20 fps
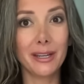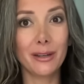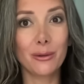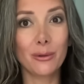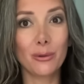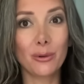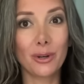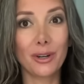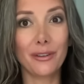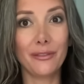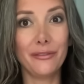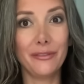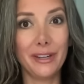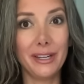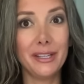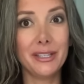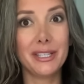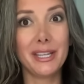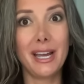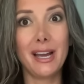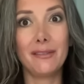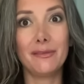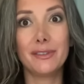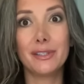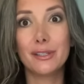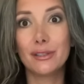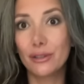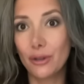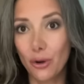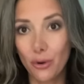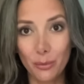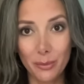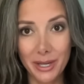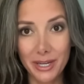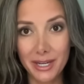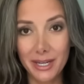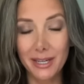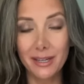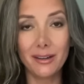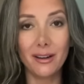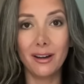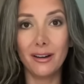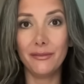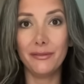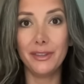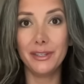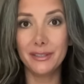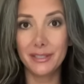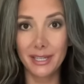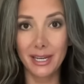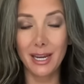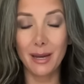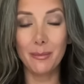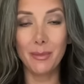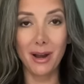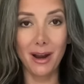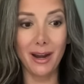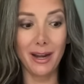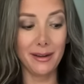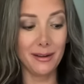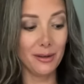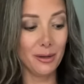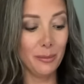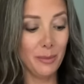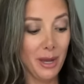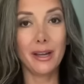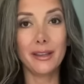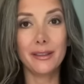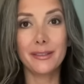or event to have so many of the same item.